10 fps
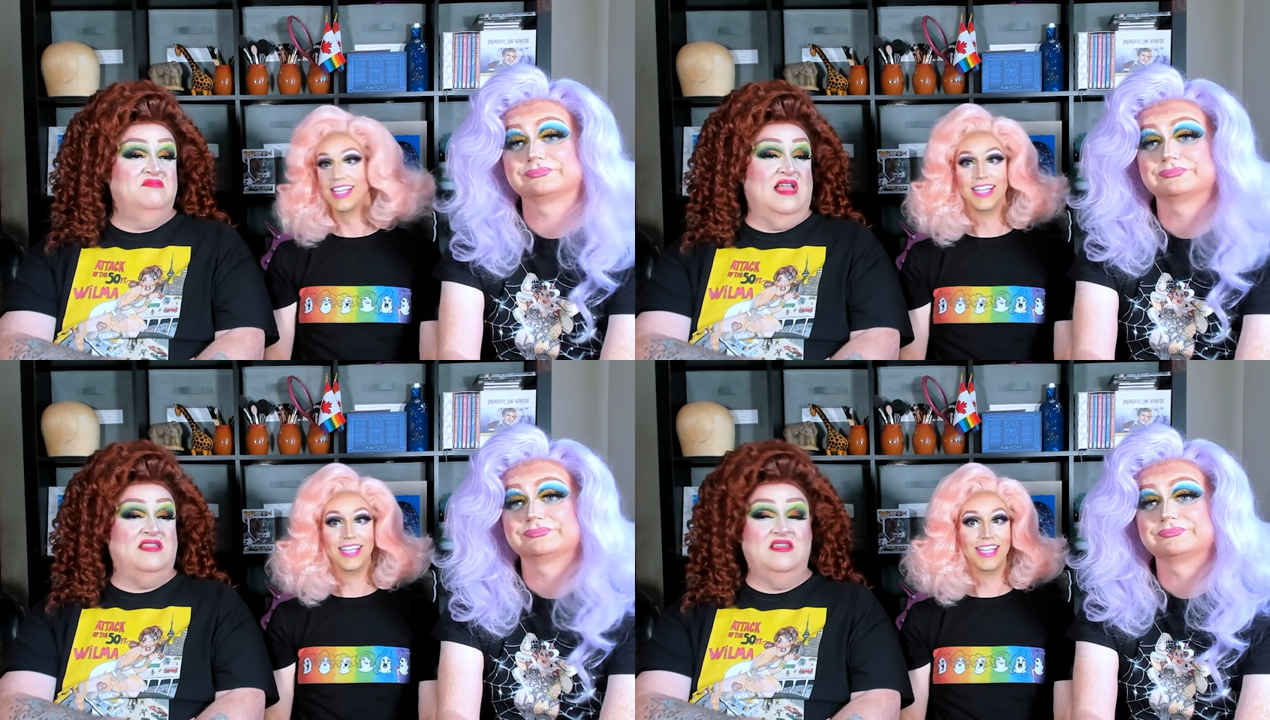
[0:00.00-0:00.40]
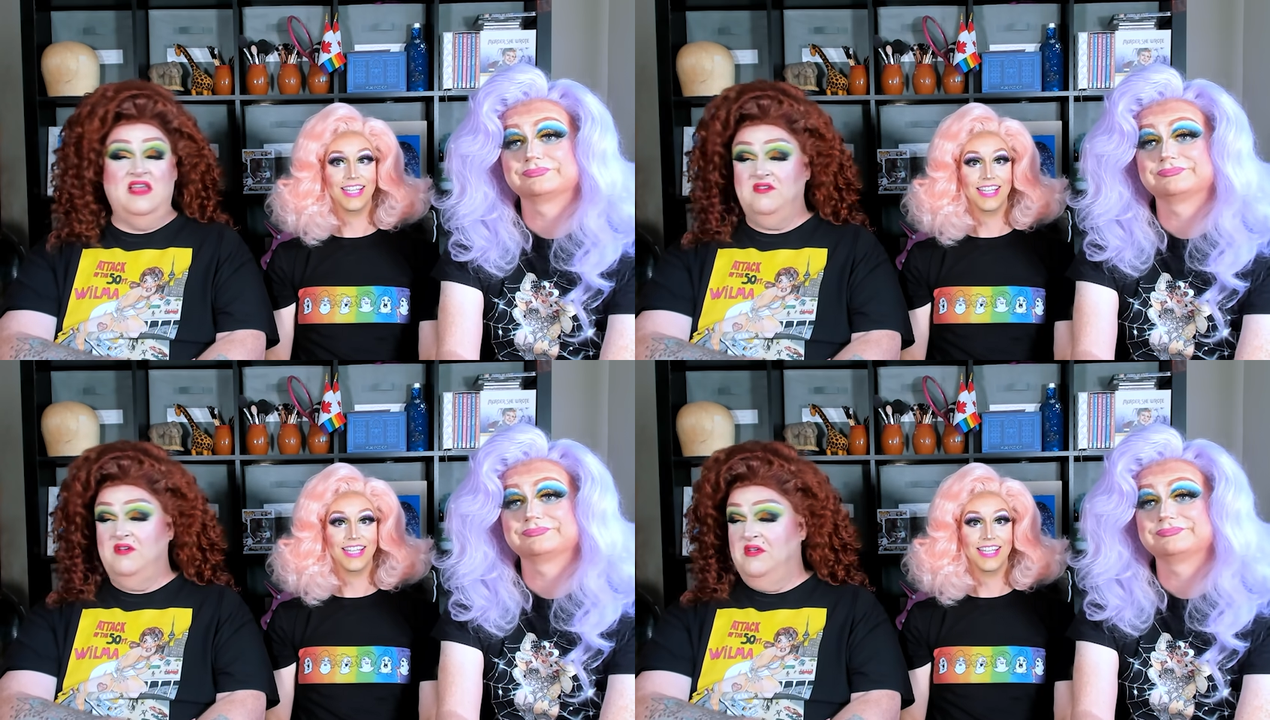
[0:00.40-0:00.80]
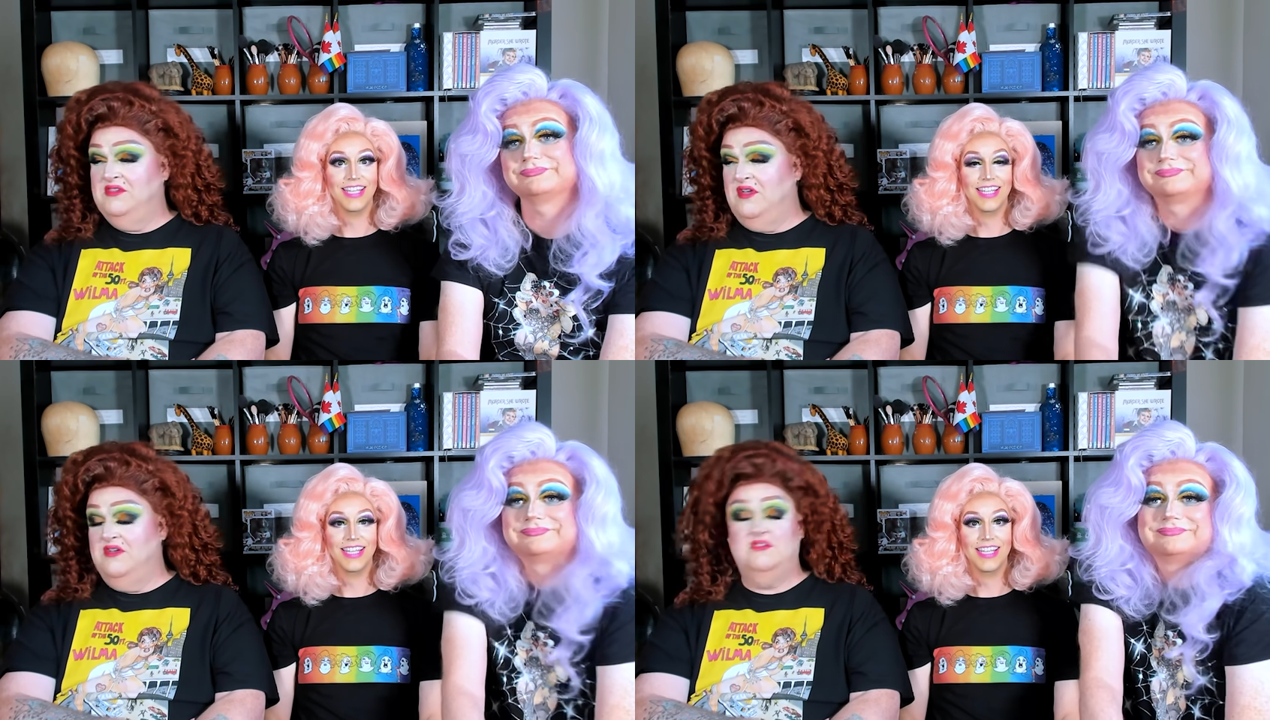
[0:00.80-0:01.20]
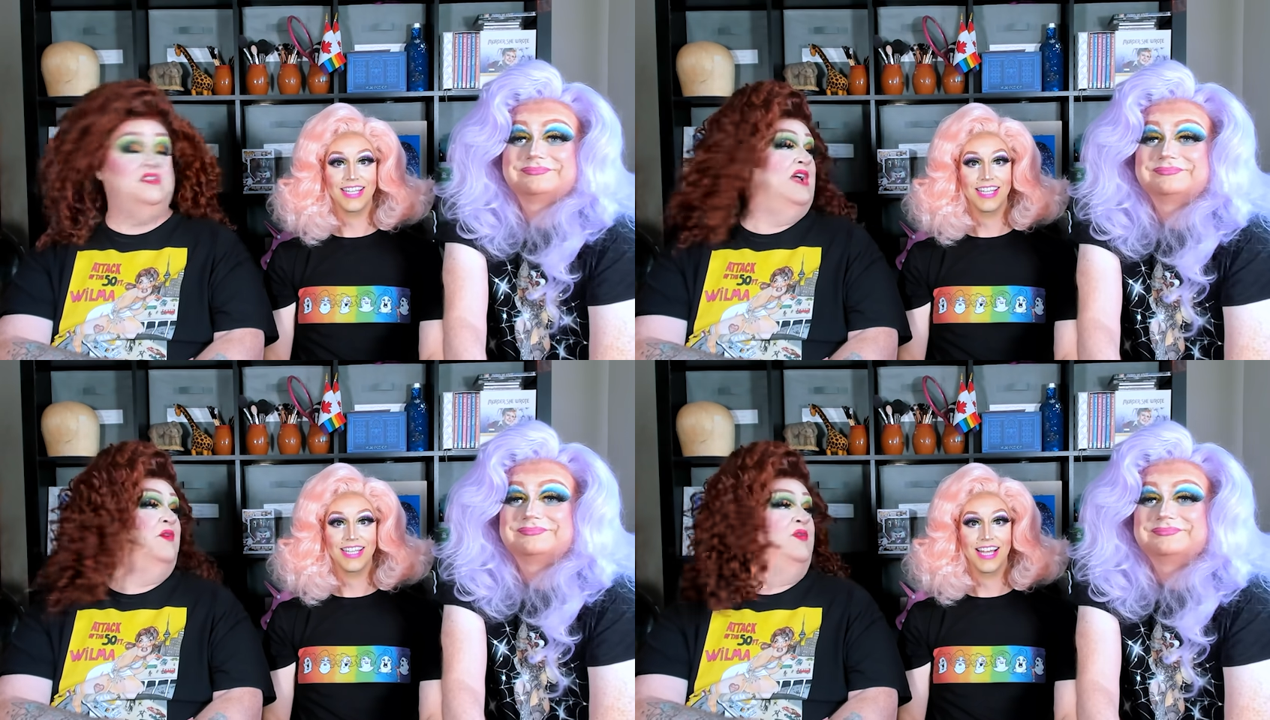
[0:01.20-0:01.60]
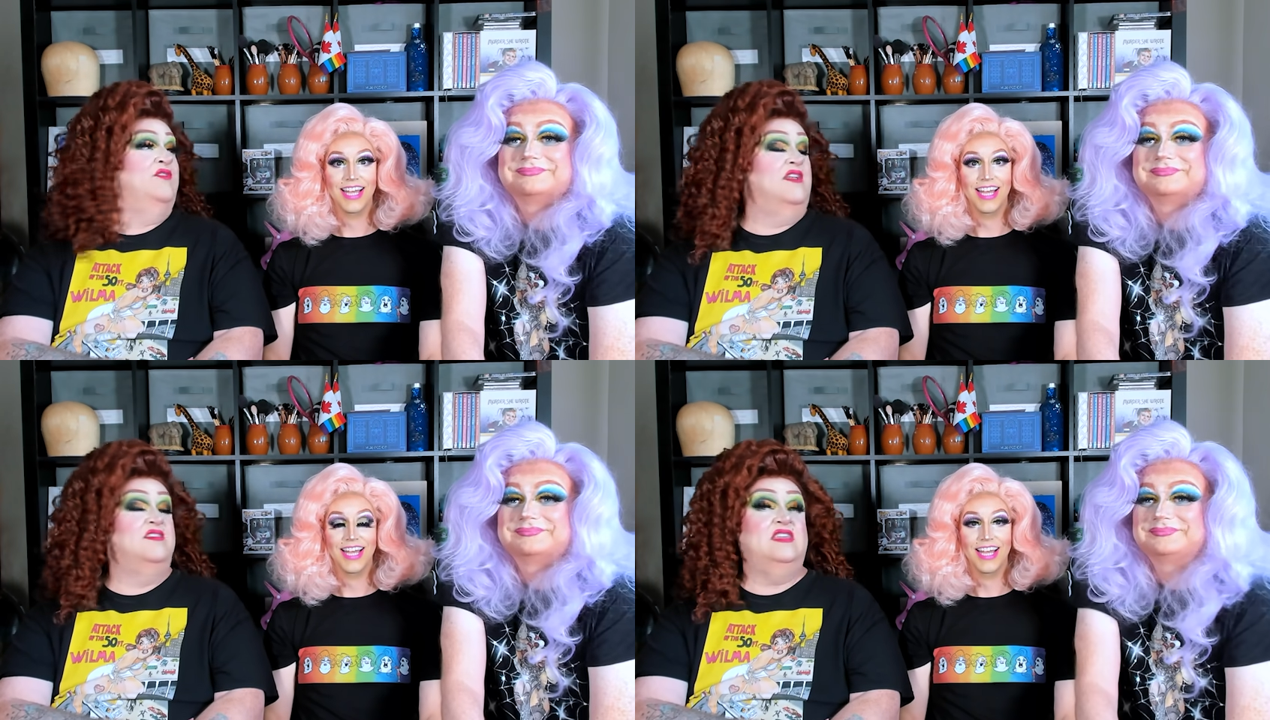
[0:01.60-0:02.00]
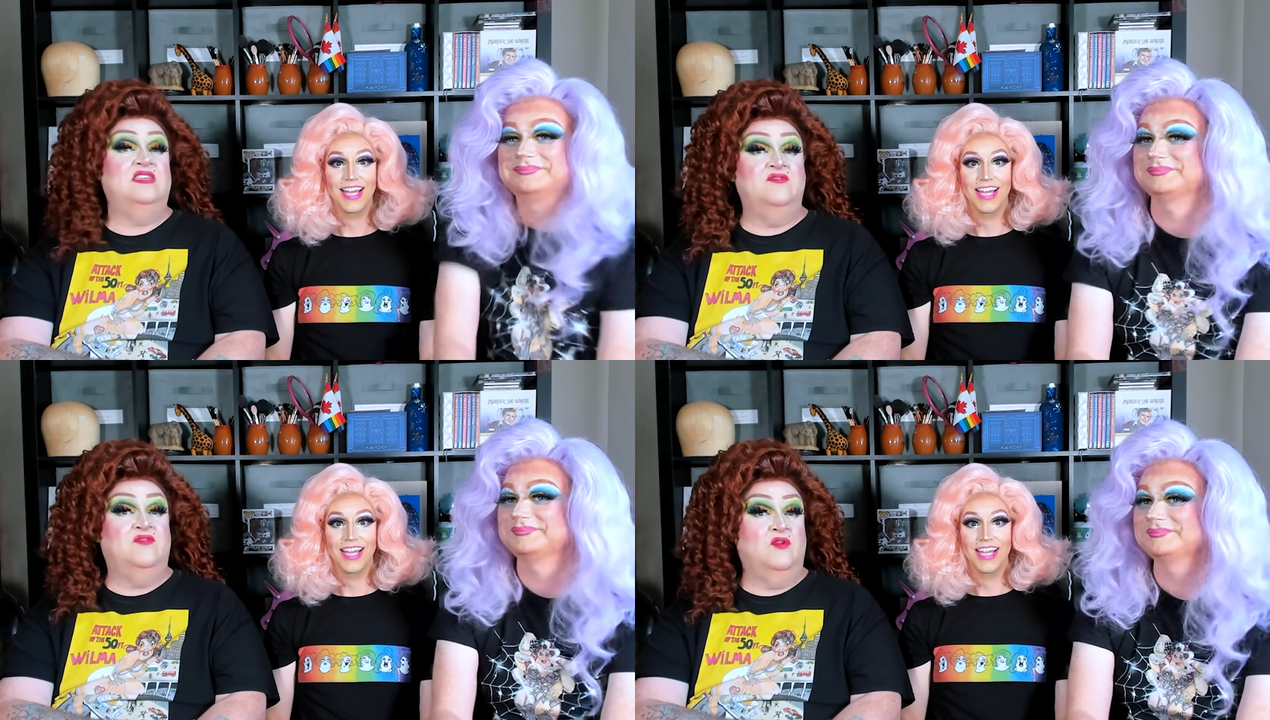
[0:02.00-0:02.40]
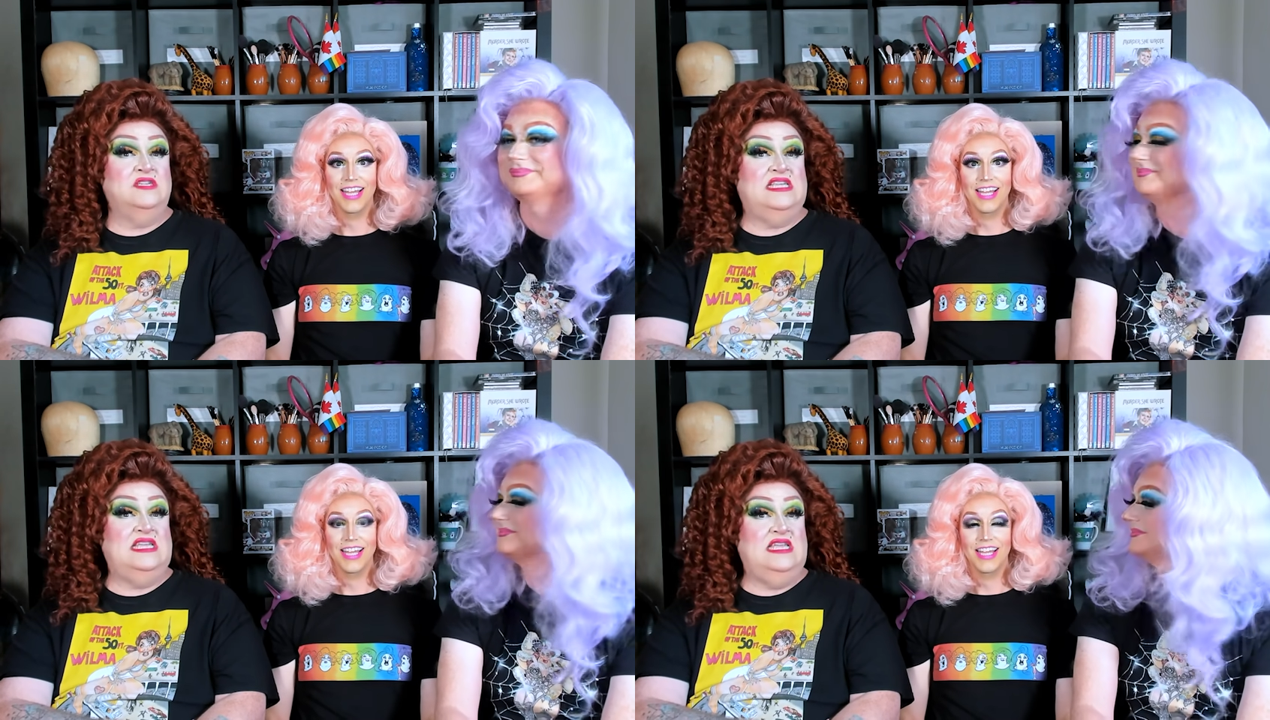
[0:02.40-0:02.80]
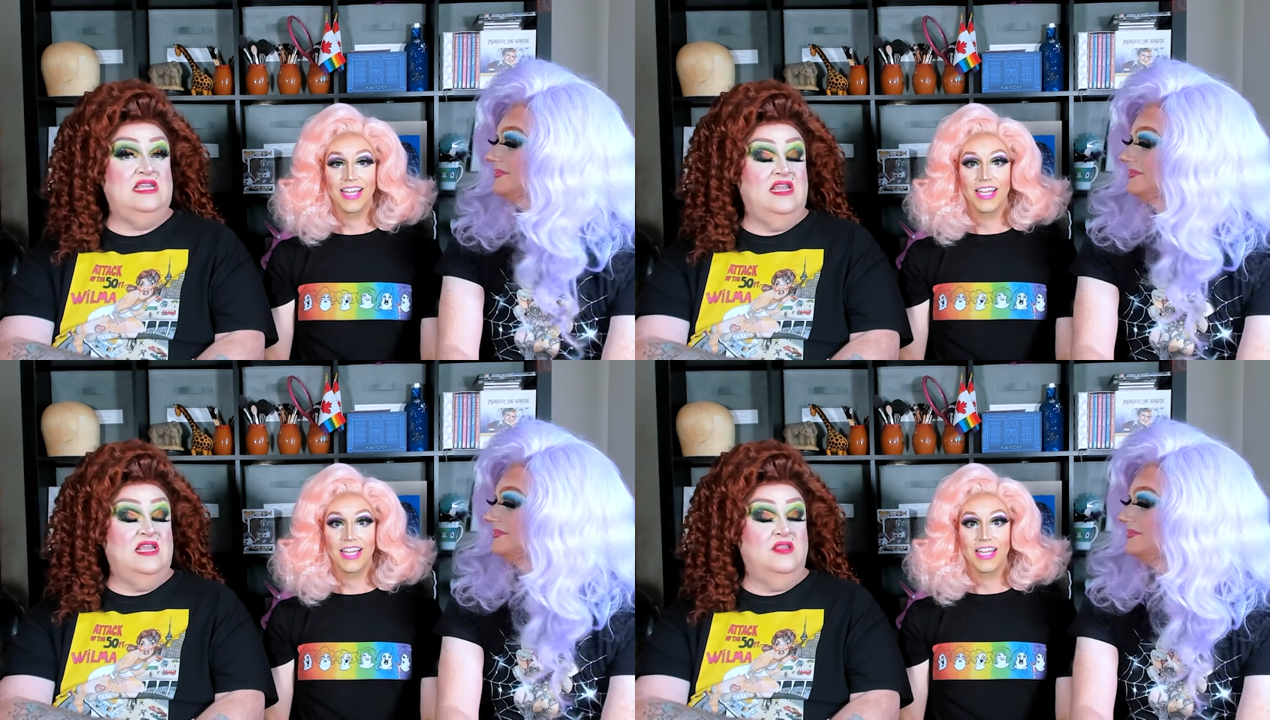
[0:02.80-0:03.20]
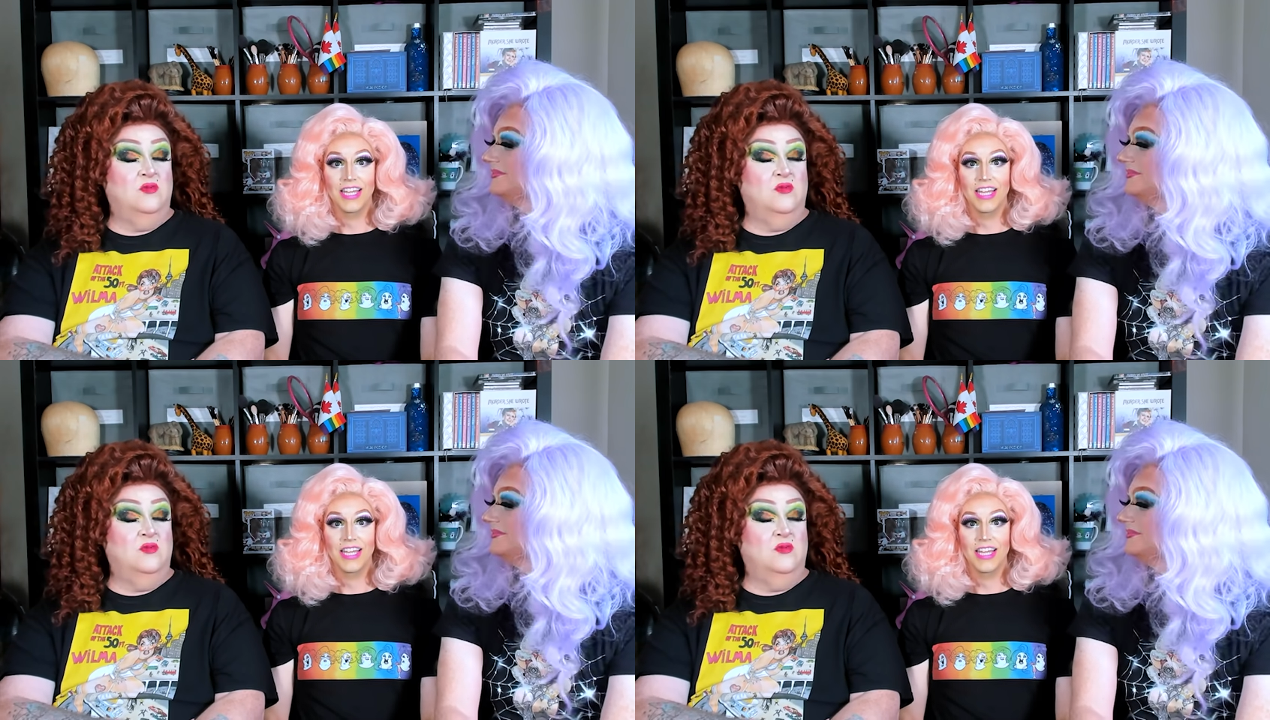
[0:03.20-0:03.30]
Speaker 1: that's another All Stars down. We've got season 14 in